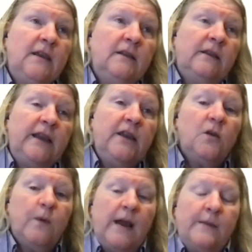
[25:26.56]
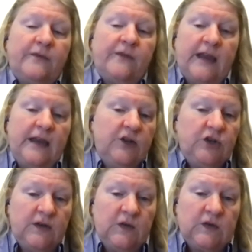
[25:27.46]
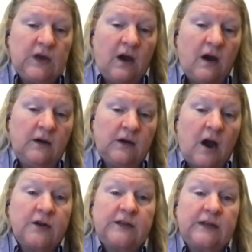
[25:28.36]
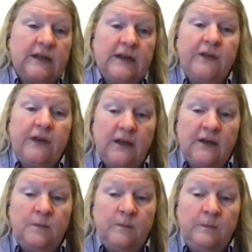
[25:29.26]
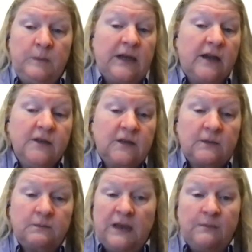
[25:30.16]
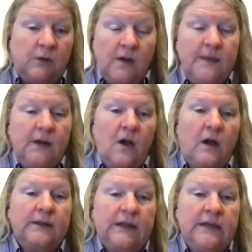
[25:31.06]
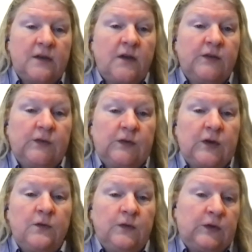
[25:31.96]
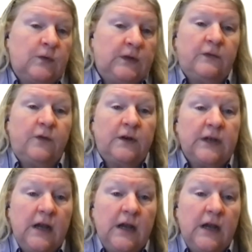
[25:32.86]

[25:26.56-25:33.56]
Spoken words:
legal ramifications are significant because employment law is also so different.